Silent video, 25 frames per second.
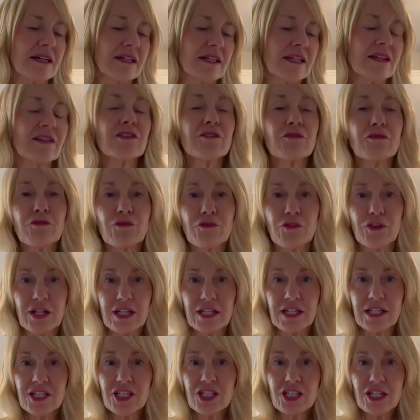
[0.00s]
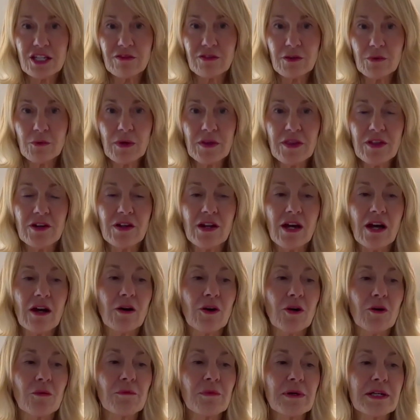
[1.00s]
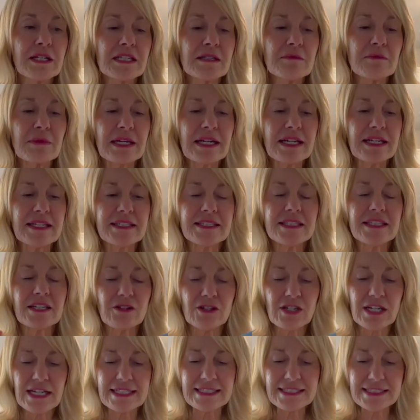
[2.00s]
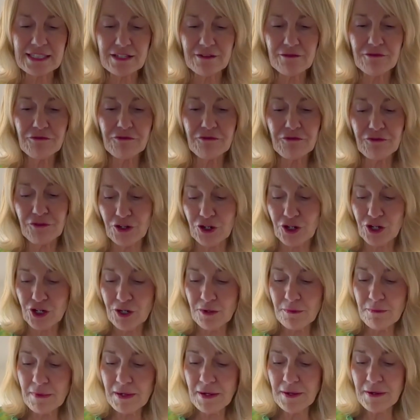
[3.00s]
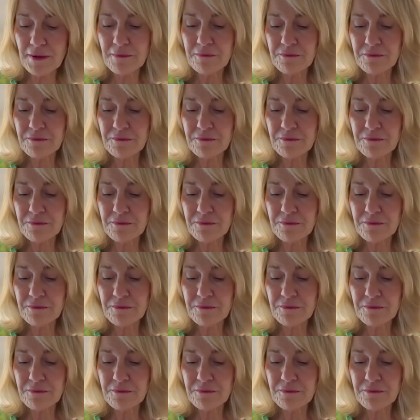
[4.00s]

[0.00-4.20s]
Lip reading: in the fridge, even when they're not opened, because they're nice and firm